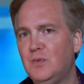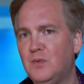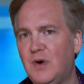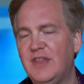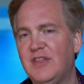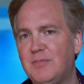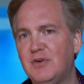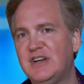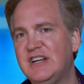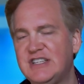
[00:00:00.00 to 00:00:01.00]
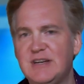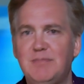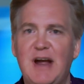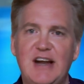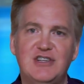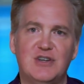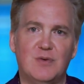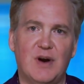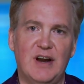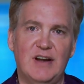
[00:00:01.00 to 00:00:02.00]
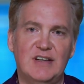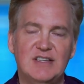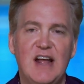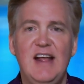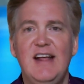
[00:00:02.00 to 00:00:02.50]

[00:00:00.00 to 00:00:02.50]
what the participation rate is.